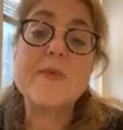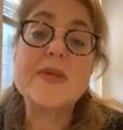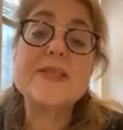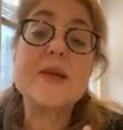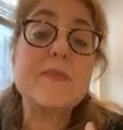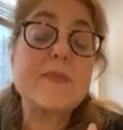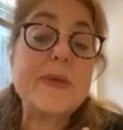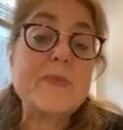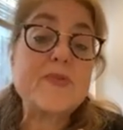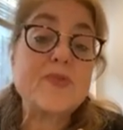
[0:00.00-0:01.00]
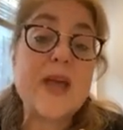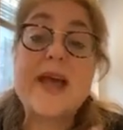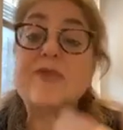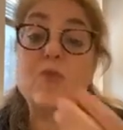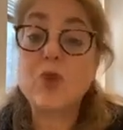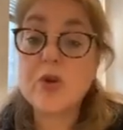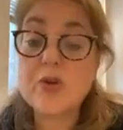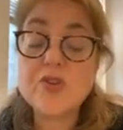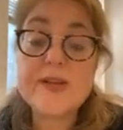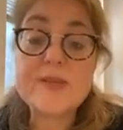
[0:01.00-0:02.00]
Some people have more
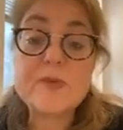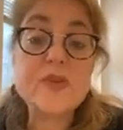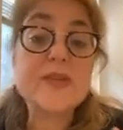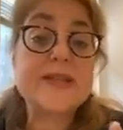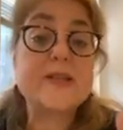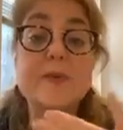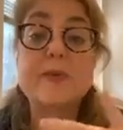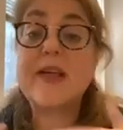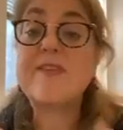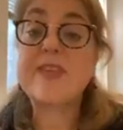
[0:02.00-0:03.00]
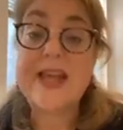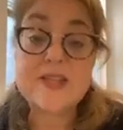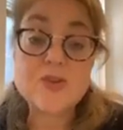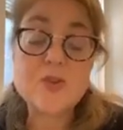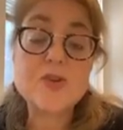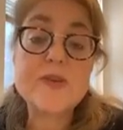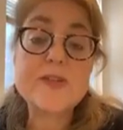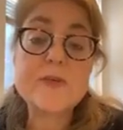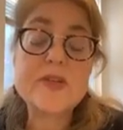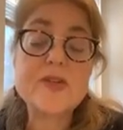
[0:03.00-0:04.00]
neurotransmitters and some people have less
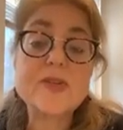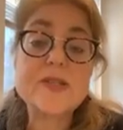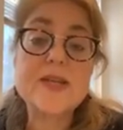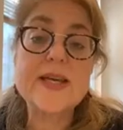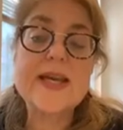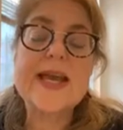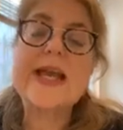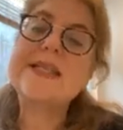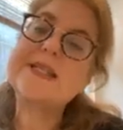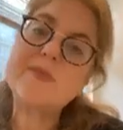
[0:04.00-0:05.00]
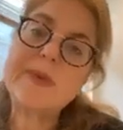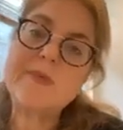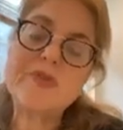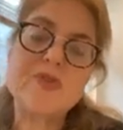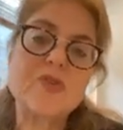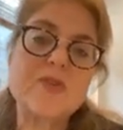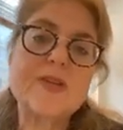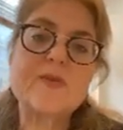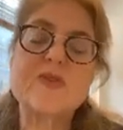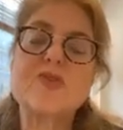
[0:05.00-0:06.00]
neurotransmitters. And some people's
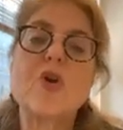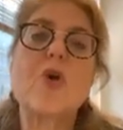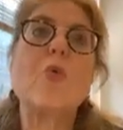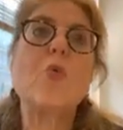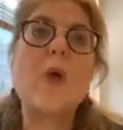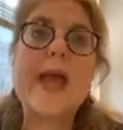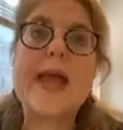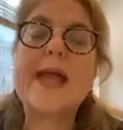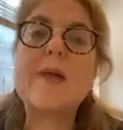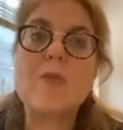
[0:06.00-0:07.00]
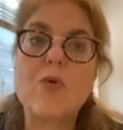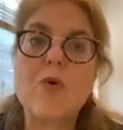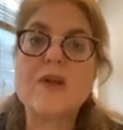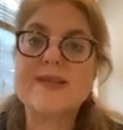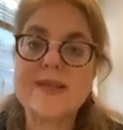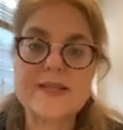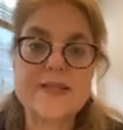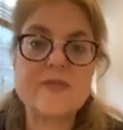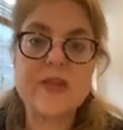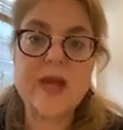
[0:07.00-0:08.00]
neurotransmitters are way more
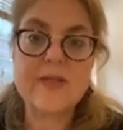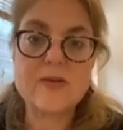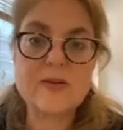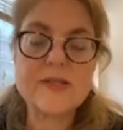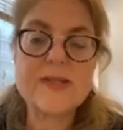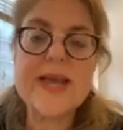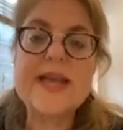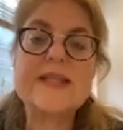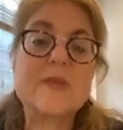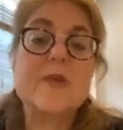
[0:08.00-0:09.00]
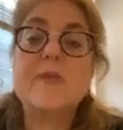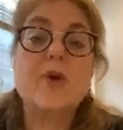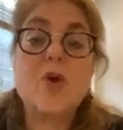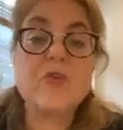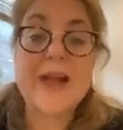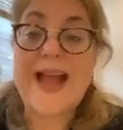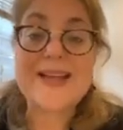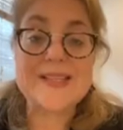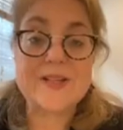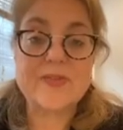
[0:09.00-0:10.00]
sensitive than others. Some of them are
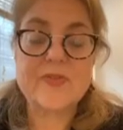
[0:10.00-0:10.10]
overactive.